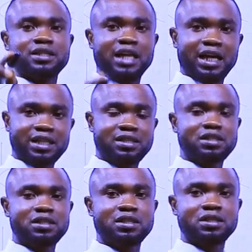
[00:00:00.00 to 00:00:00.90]
that
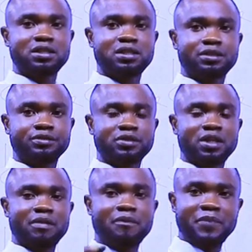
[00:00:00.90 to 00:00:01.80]

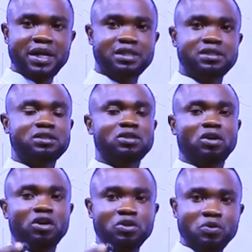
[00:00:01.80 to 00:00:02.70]
makes,
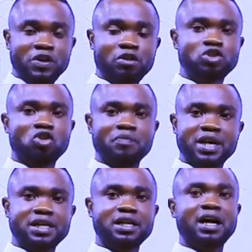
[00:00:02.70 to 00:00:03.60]
or we use to
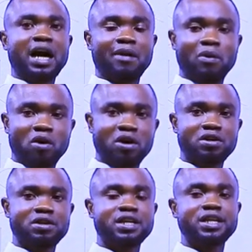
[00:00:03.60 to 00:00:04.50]
make our work
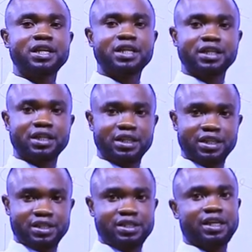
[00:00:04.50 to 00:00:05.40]

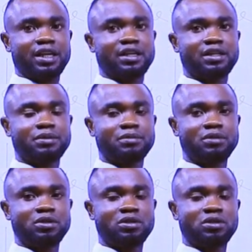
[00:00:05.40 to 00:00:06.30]
easier,
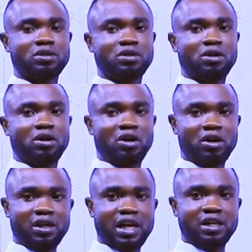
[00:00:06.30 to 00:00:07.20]

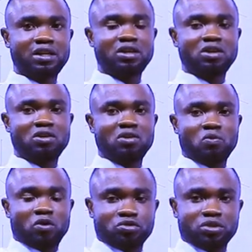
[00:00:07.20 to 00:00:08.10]
unlike
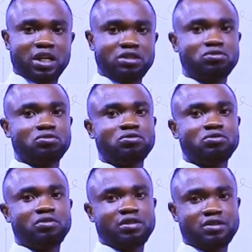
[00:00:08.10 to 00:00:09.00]
what you can do
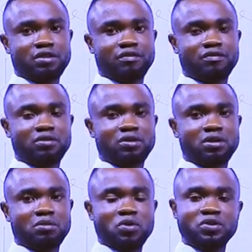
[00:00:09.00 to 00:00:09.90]
yourself.
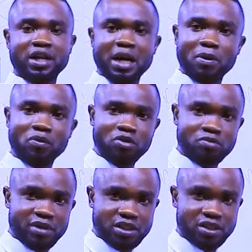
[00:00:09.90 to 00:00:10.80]
But with the help of those
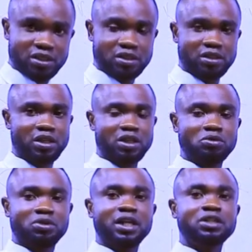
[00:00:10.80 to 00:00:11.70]
machines,
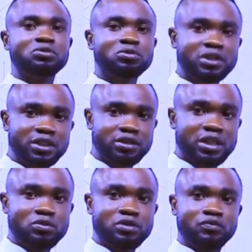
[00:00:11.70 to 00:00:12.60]
you can
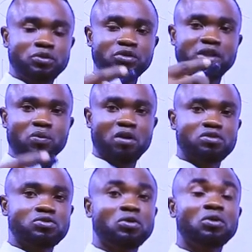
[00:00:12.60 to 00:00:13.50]
do the work
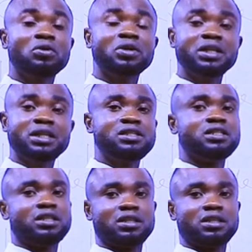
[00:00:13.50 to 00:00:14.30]
so easy.